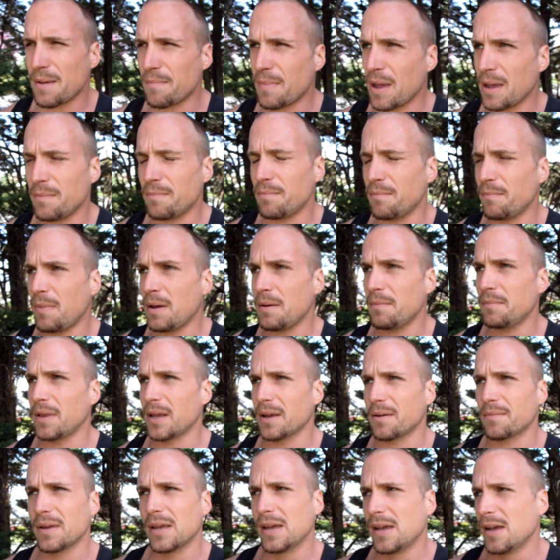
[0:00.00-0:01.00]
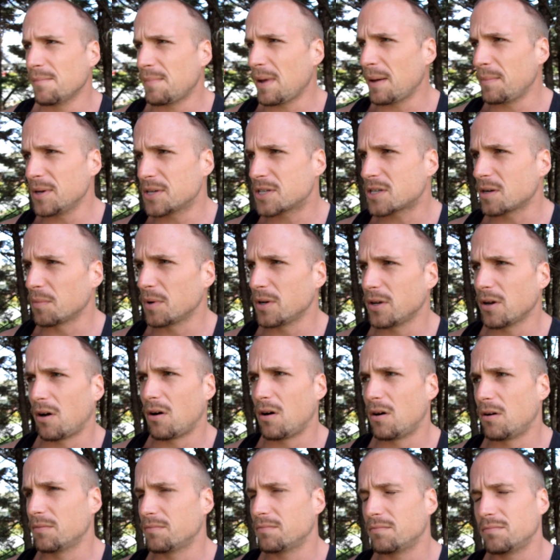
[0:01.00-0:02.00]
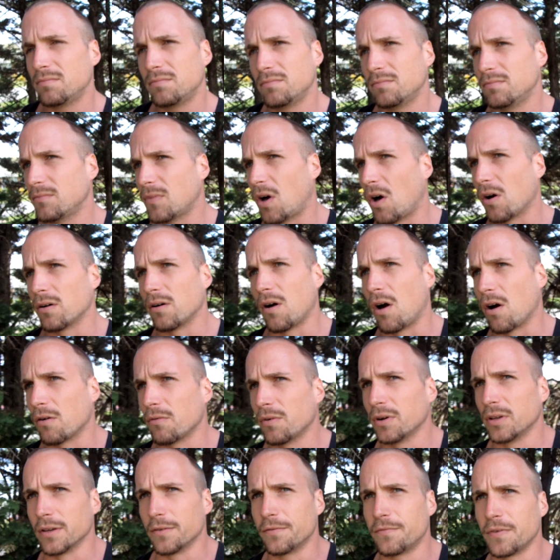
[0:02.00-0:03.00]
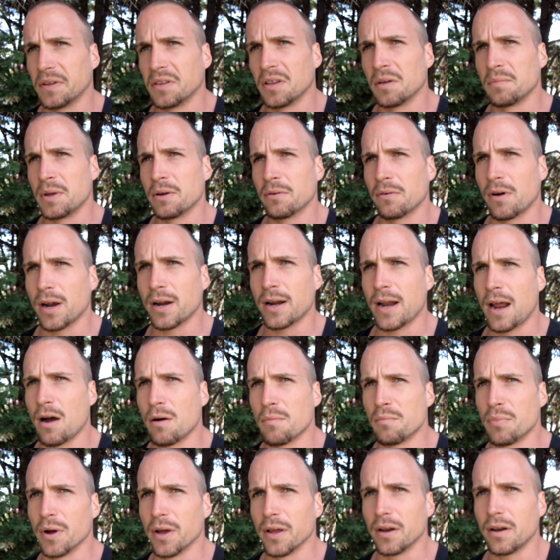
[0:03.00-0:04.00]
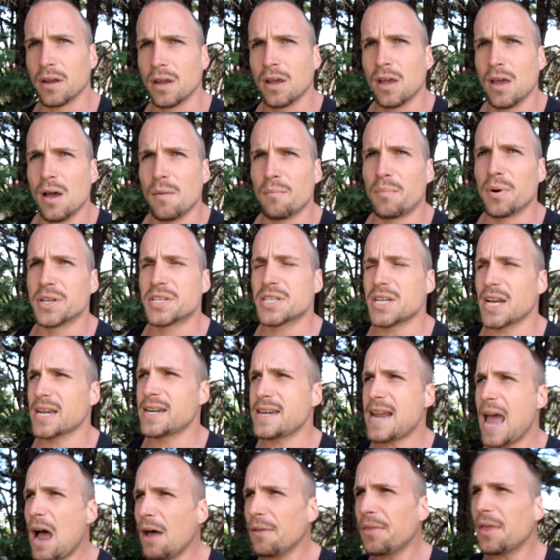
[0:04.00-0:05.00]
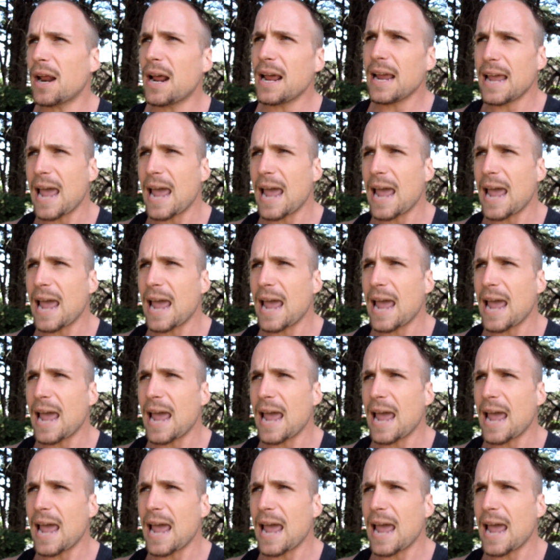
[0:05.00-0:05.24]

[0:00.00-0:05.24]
Maybe some of y'all aren't really feeling me right now, but it's like, now that I